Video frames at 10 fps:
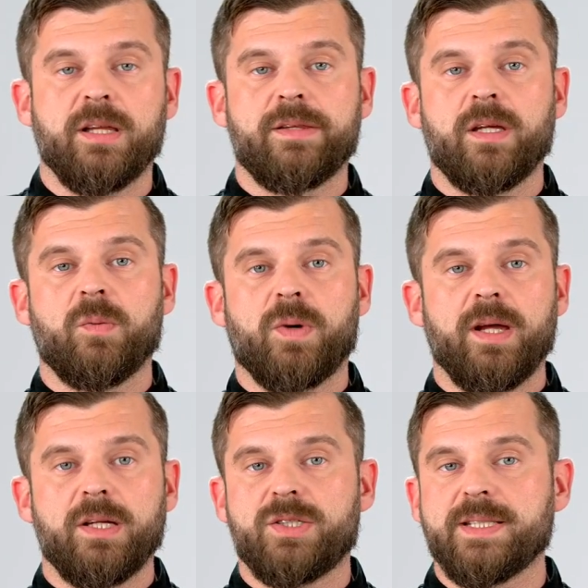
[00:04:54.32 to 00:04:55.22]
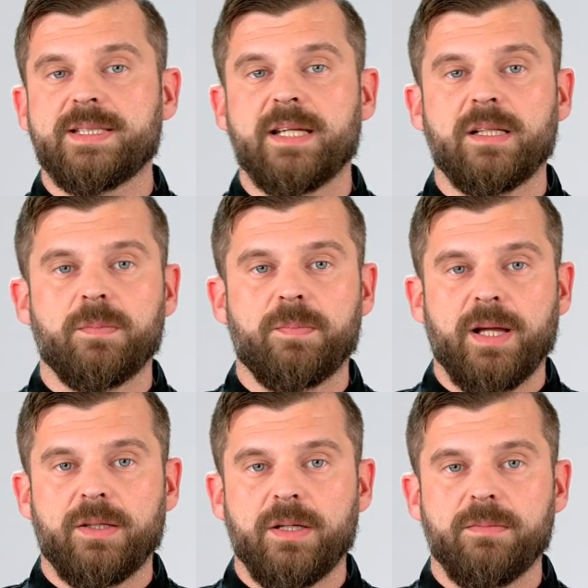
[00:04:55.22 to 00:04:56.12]
anything break, just send it
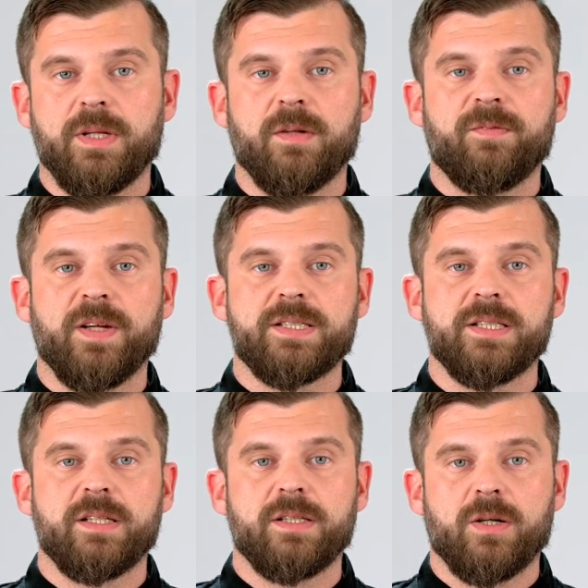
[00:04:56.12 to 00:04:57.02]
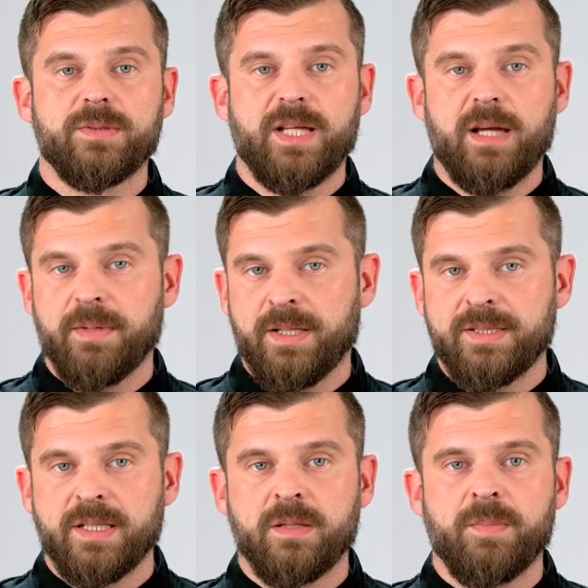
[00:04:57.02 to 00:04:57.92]
back to them. They'll fix it in no time and
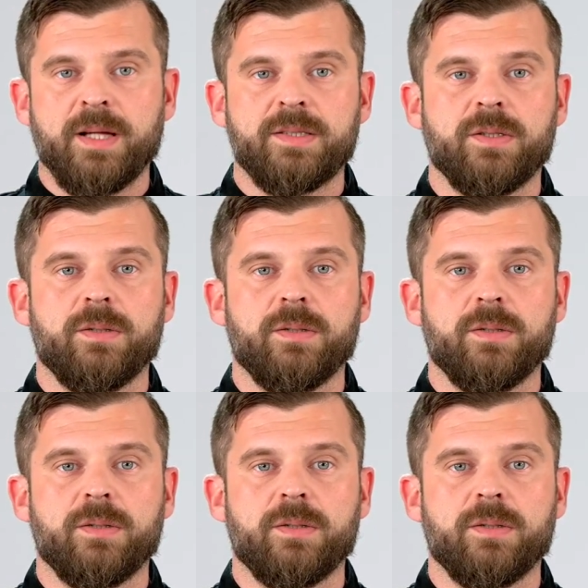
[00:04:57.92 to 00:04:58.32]
they send it back to